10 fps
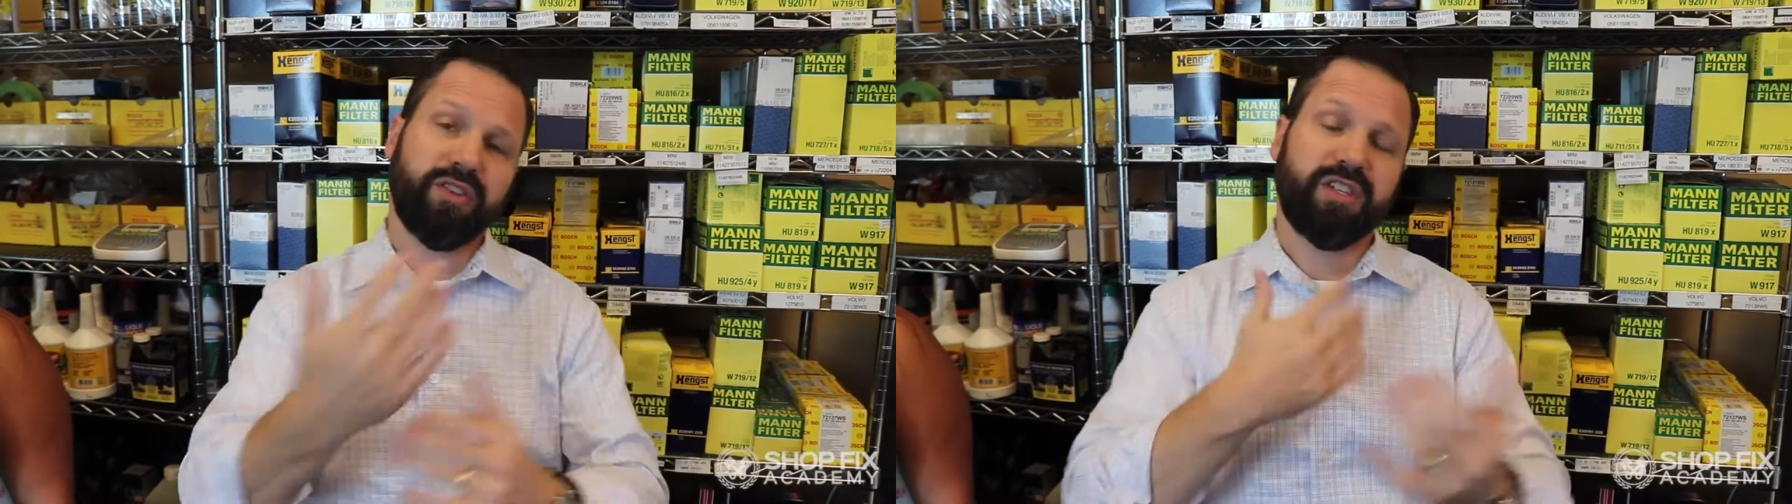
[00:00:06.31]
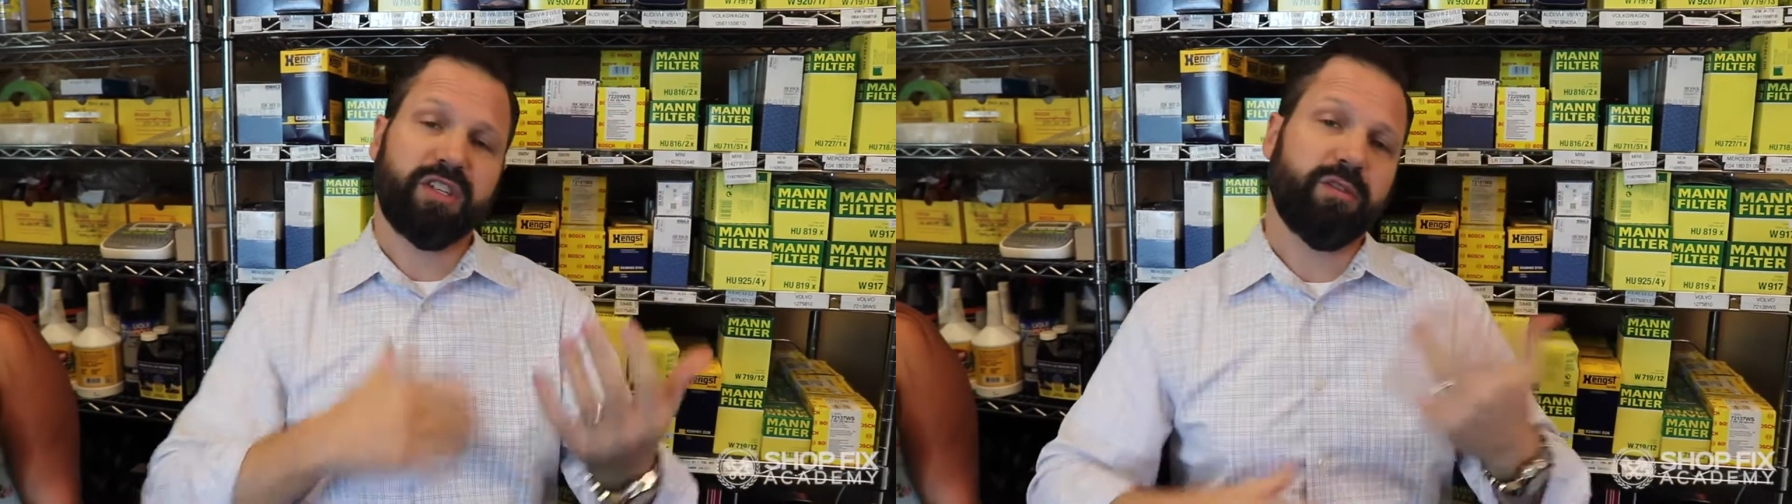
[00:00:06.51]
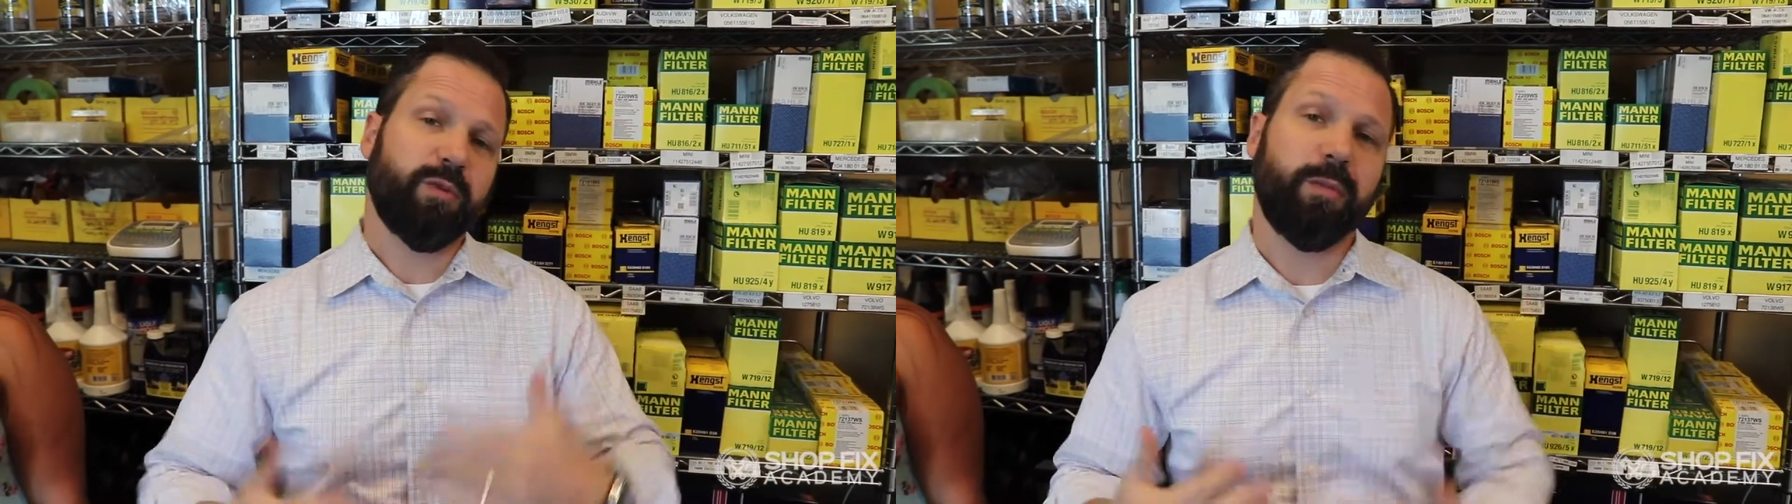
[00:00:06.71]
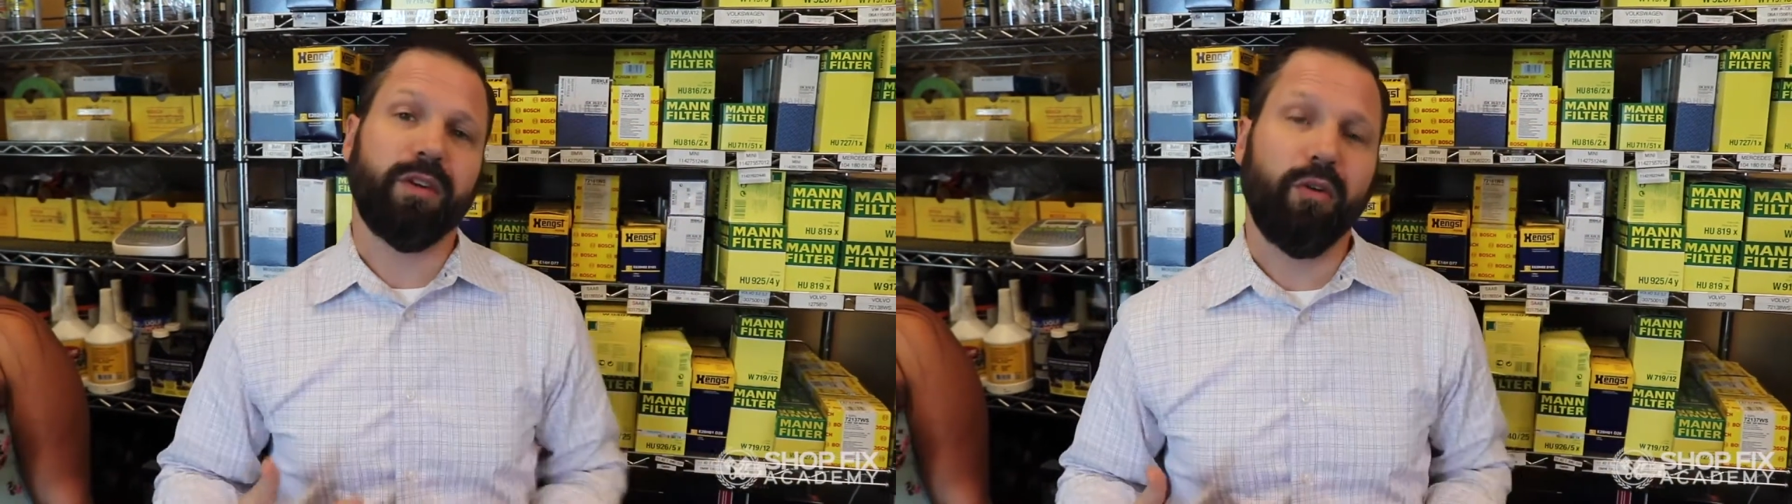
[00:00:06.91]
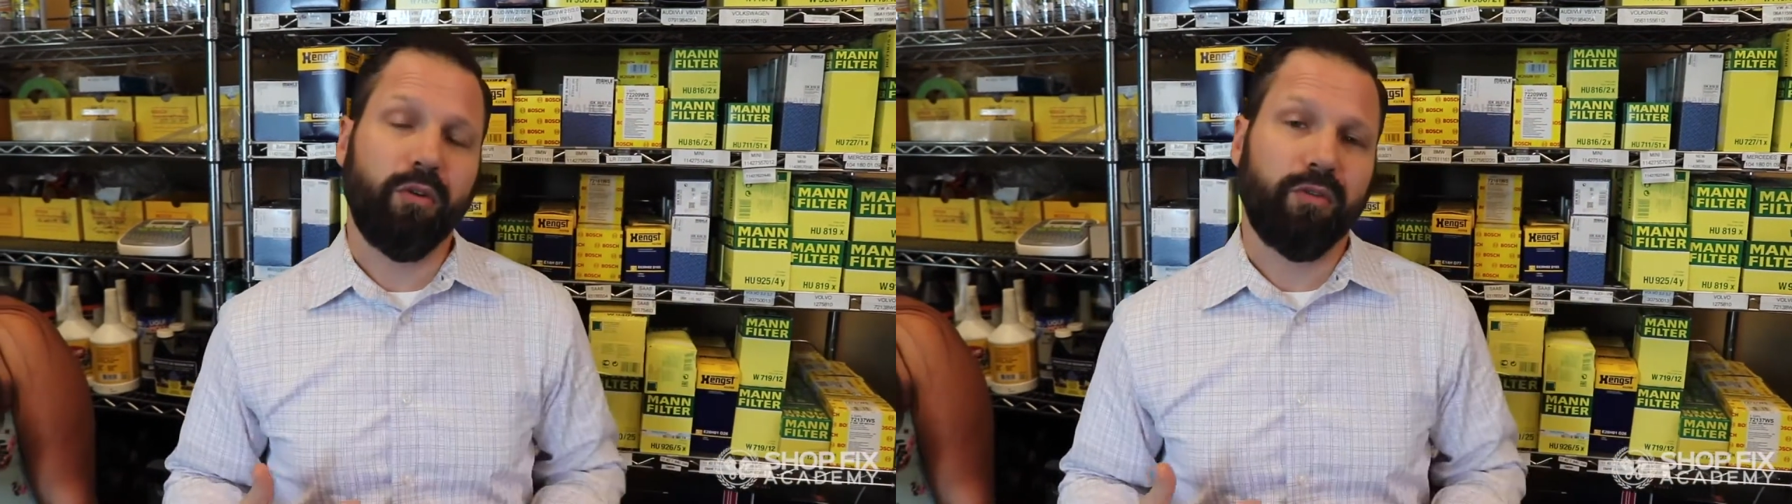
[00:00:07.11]
systems we've been
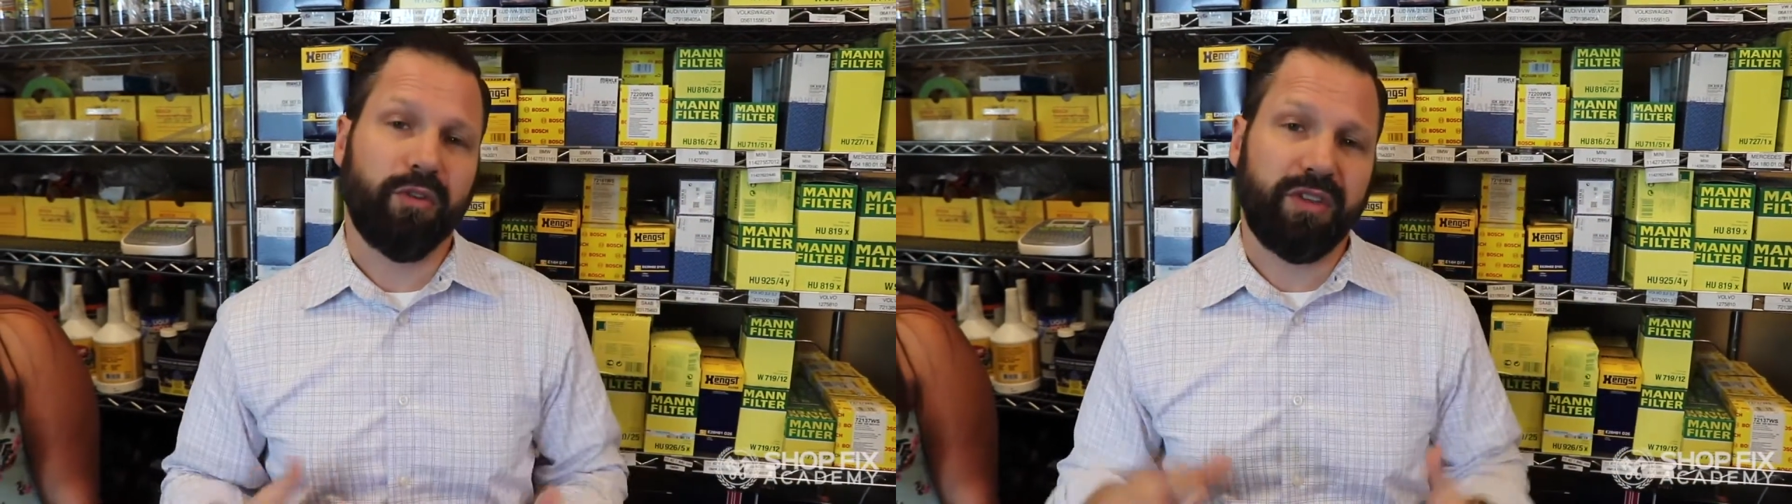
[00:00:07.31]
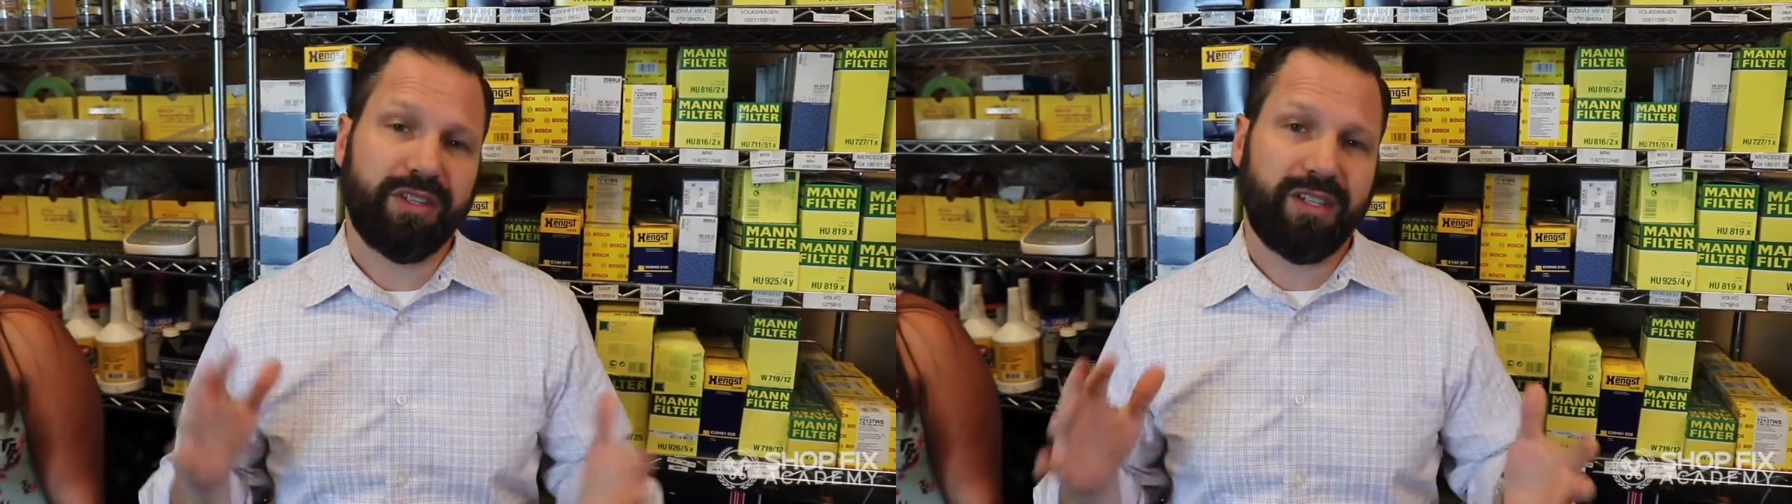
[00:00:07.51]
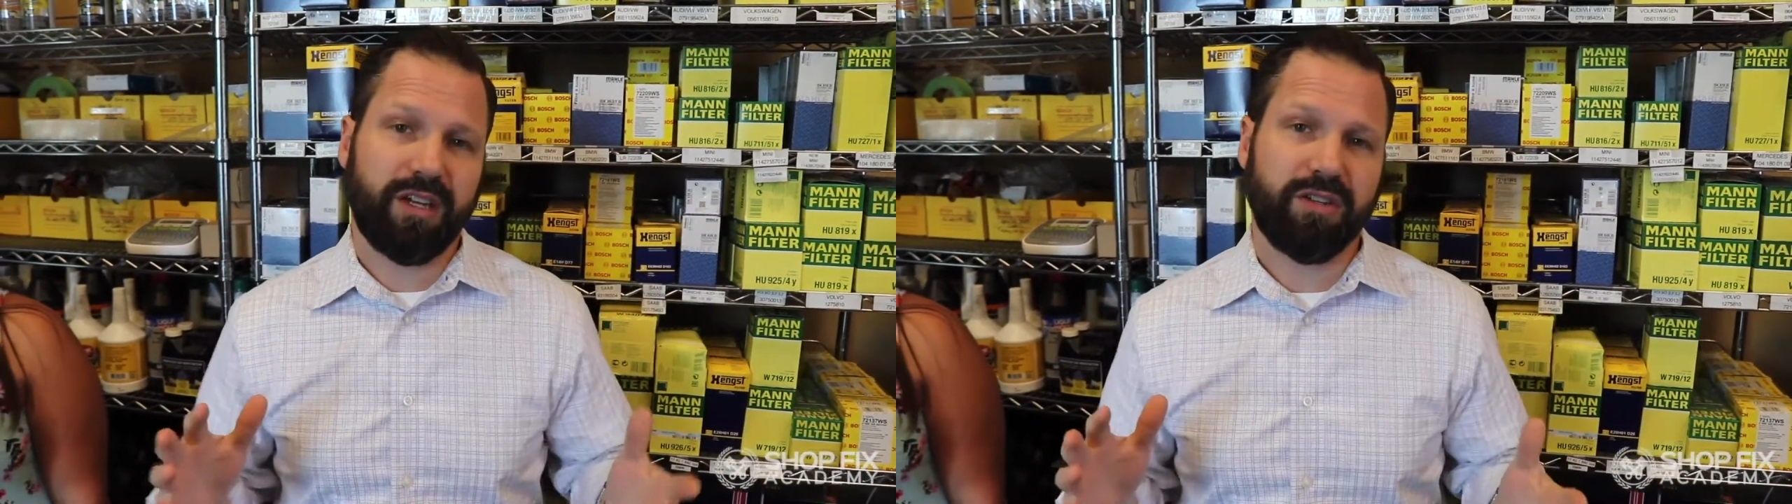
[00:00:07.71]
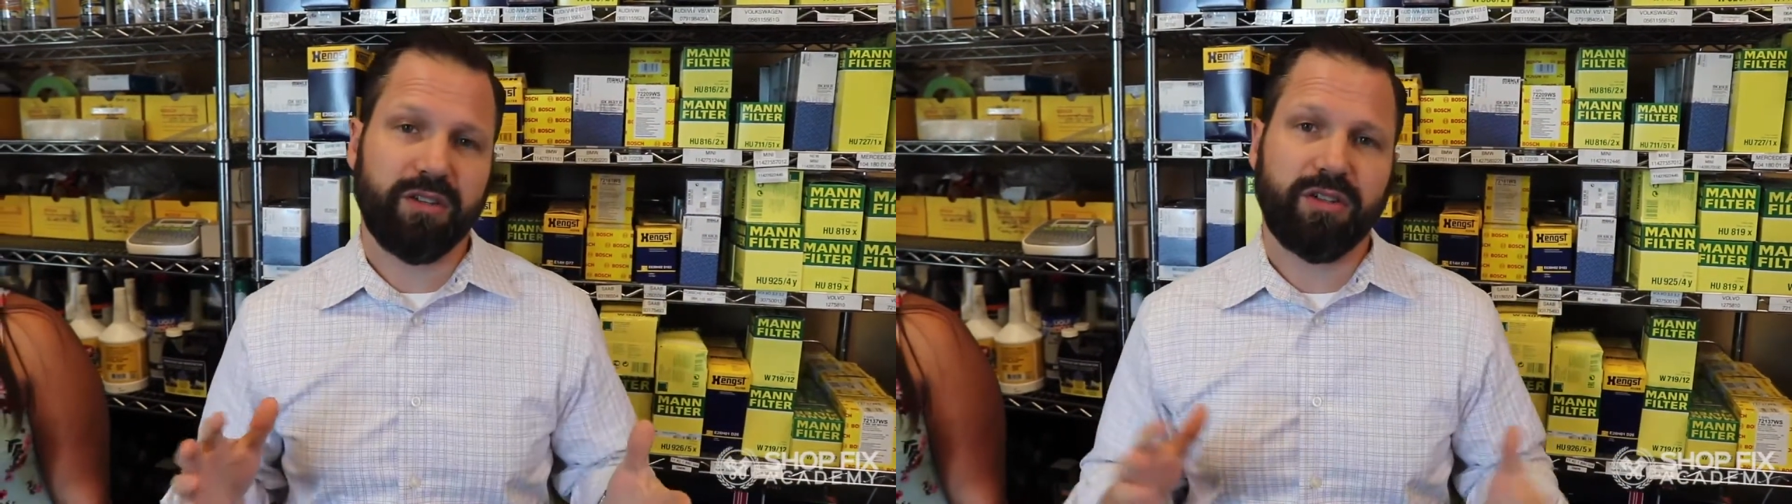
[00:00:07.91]
going over in this section.